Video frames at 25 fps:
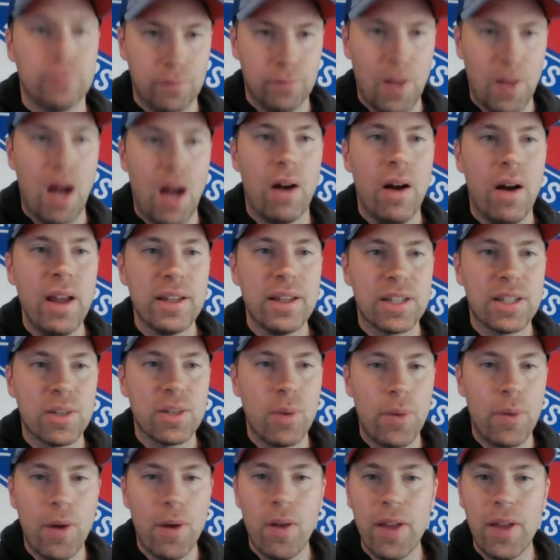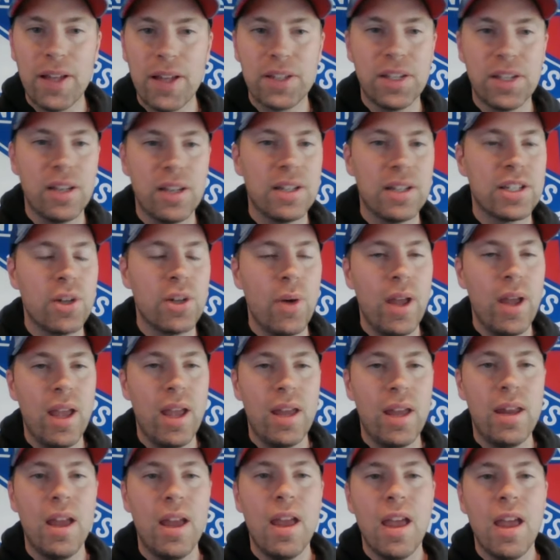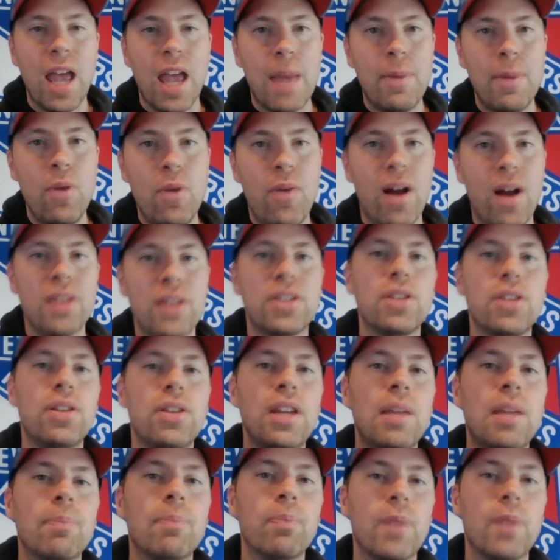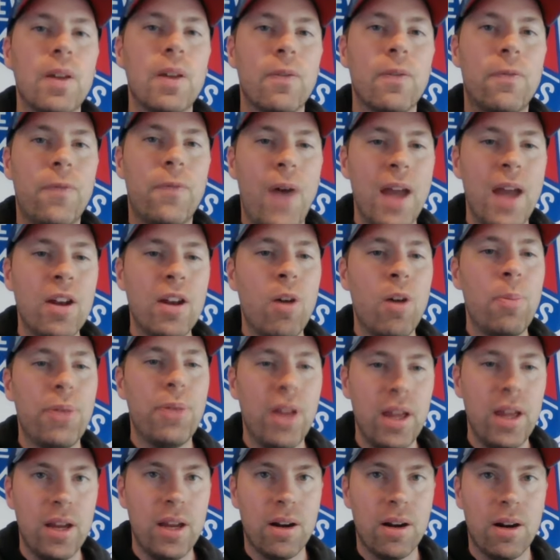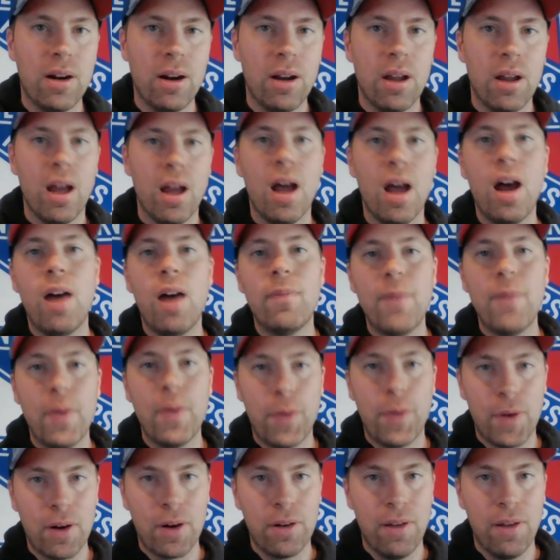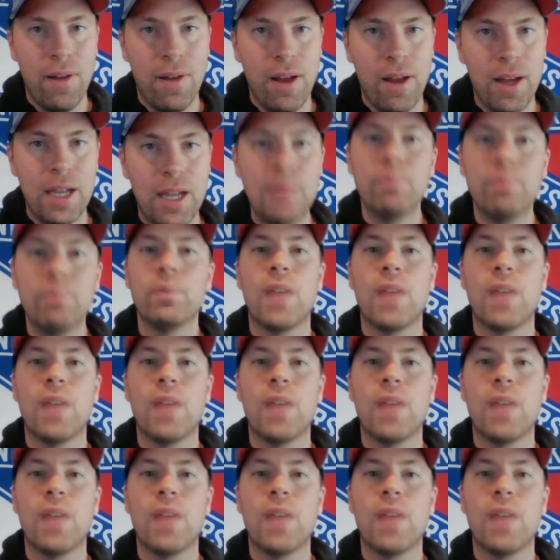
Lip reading: All right. So with all that said, let's go ahead and move on to the final player of the third line.